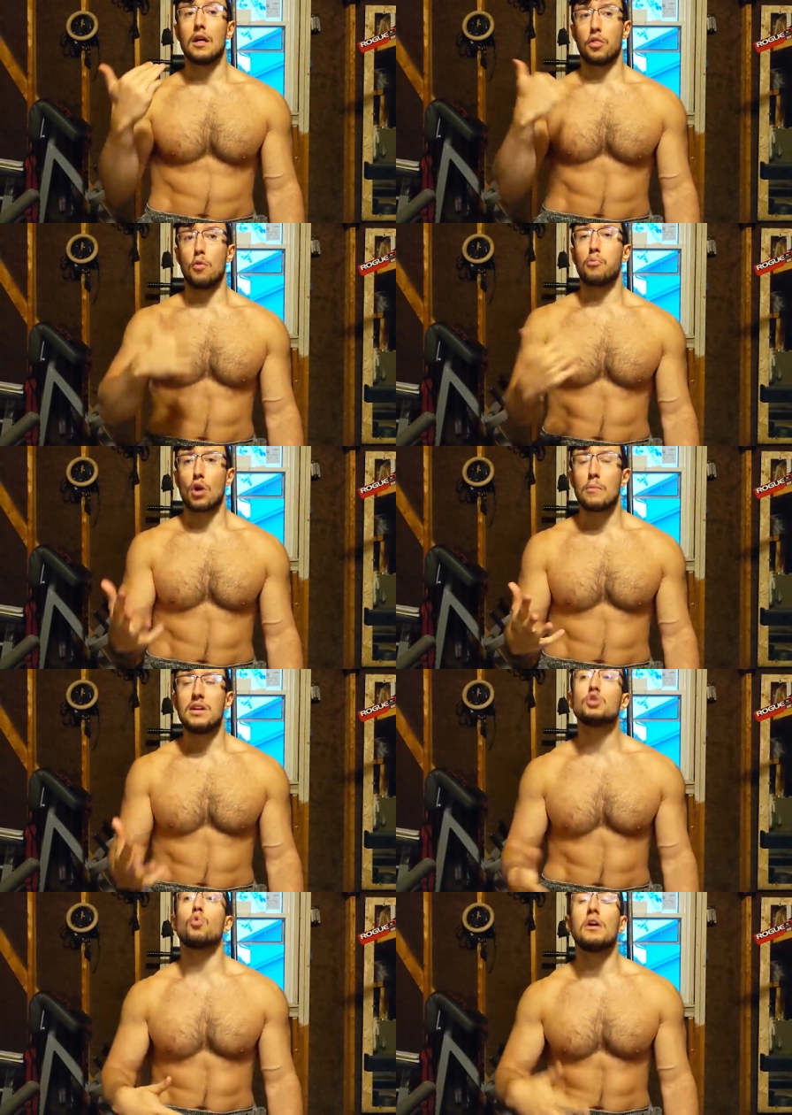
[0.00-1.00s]
the
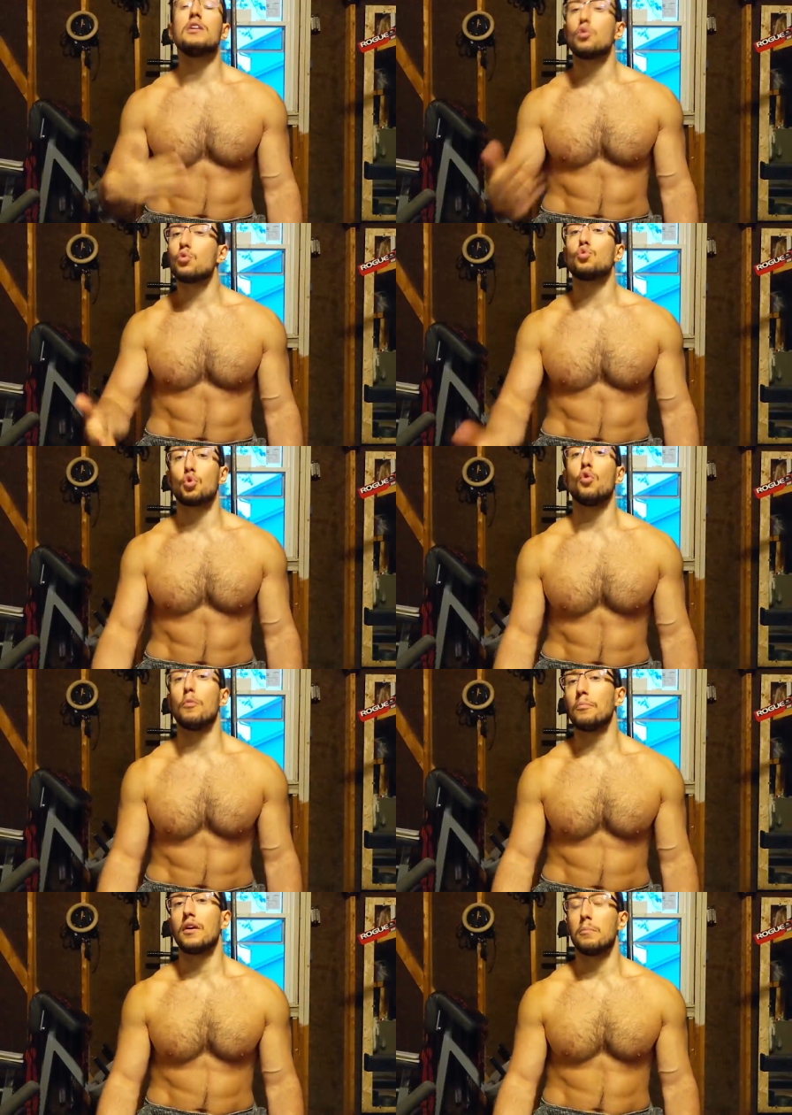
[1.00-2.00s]
Brahmins were in
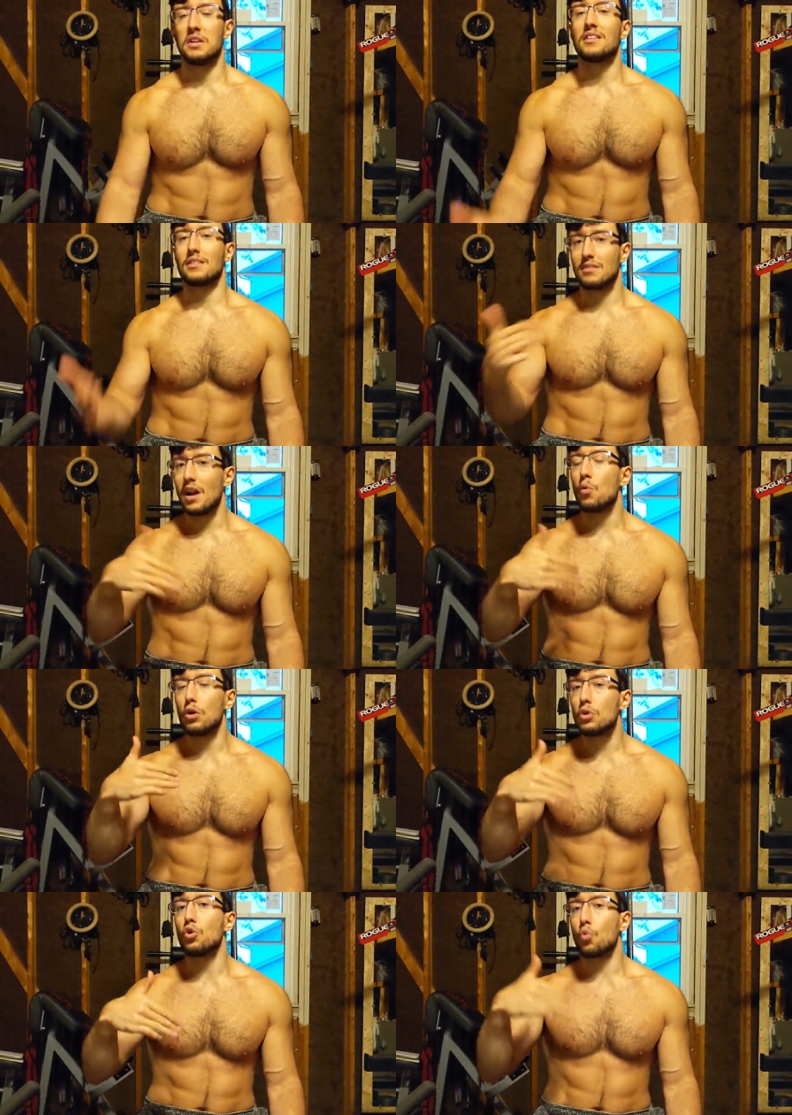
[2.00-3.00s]
control, meaning that they
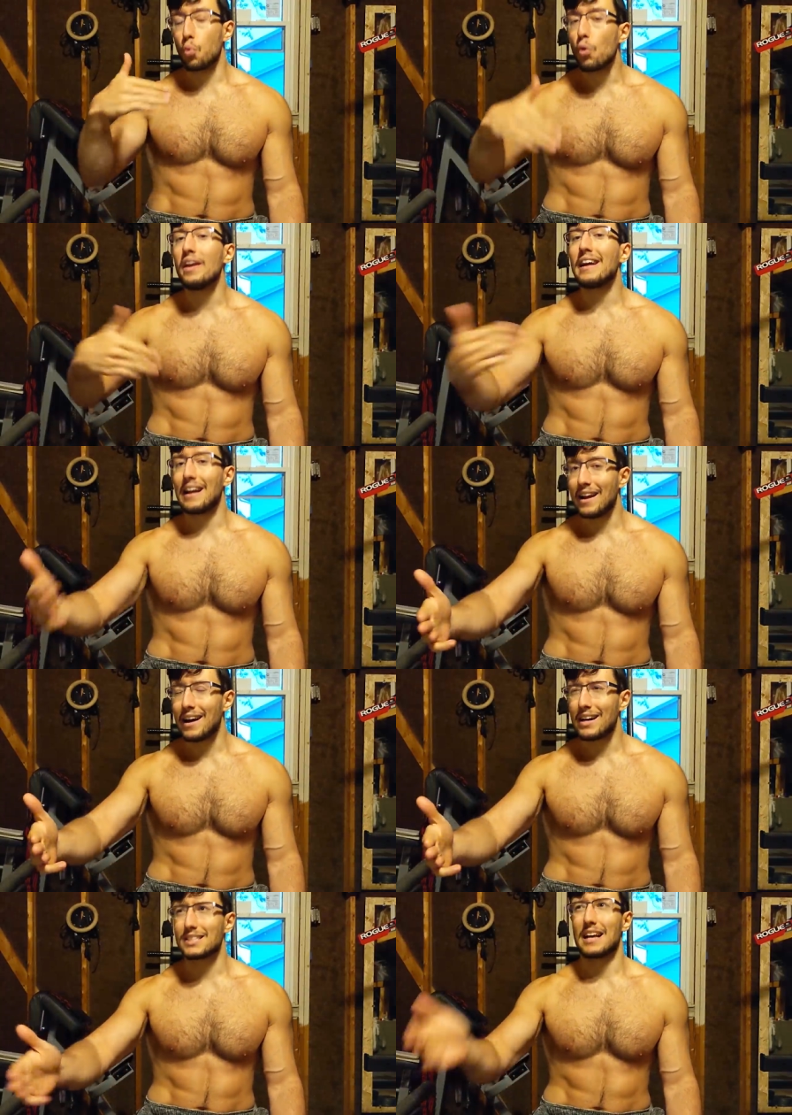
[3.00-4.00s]
were the ruling
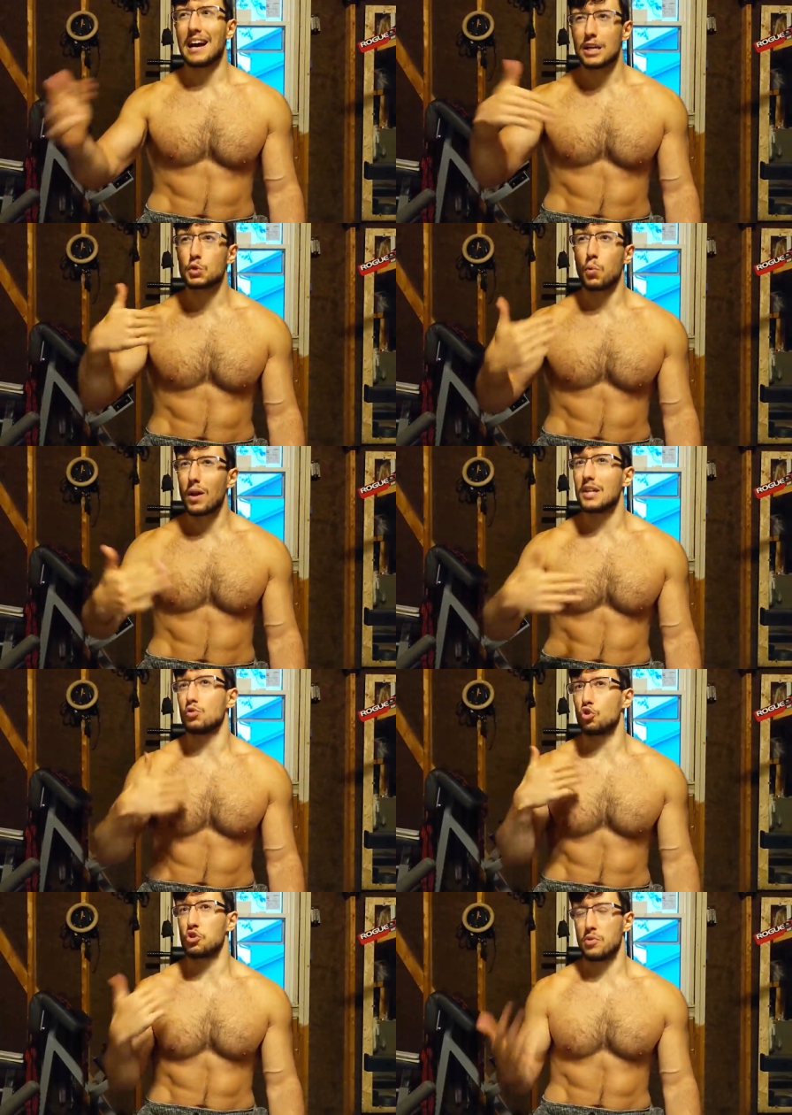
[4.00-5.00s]
class as well
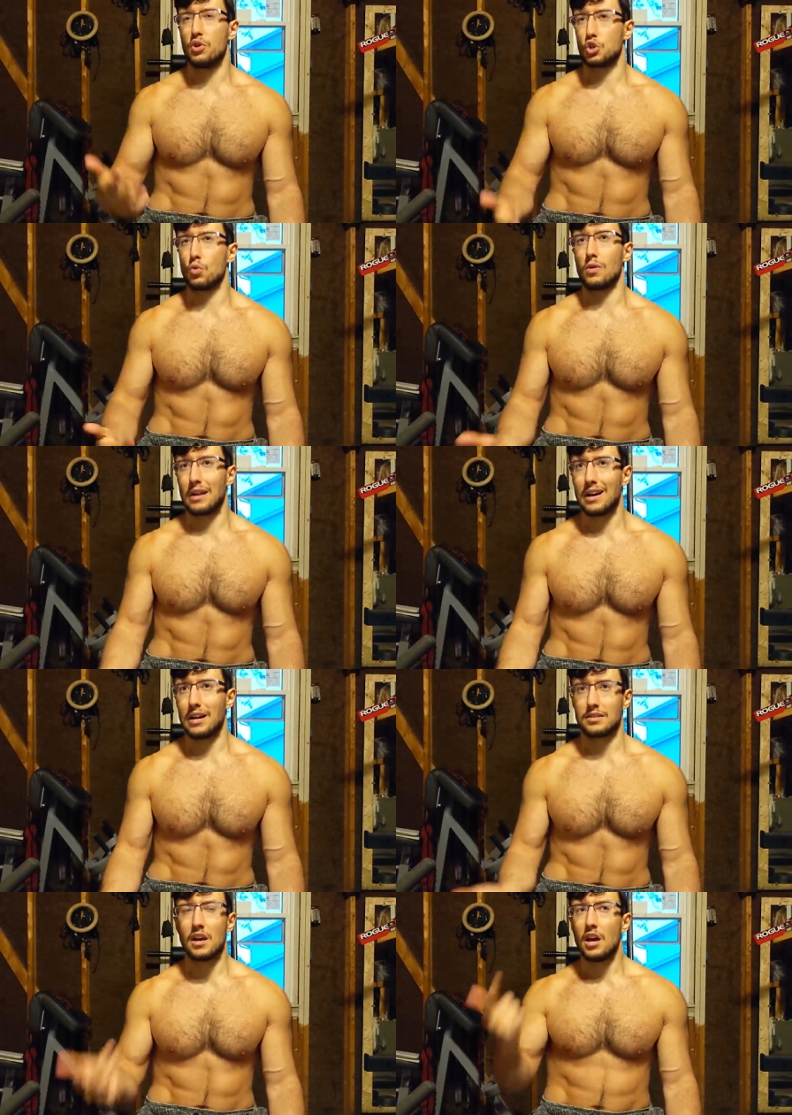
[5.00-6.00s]
as the spiritual
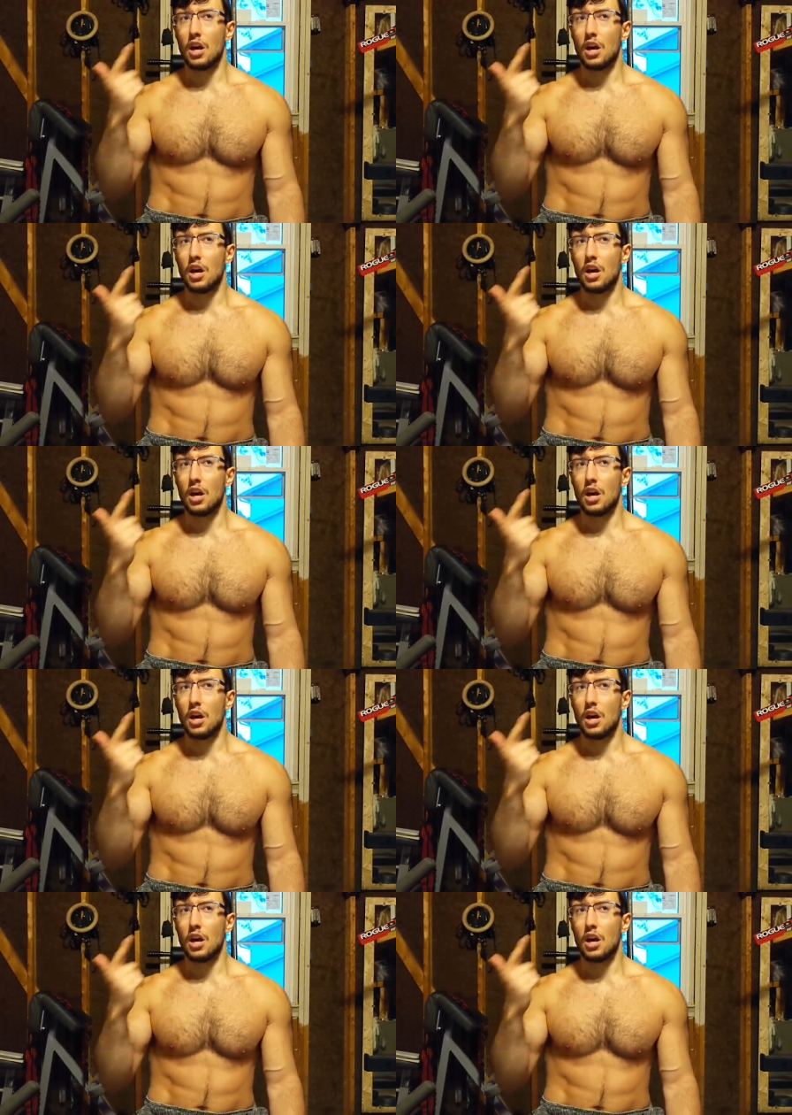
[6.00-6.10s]
class,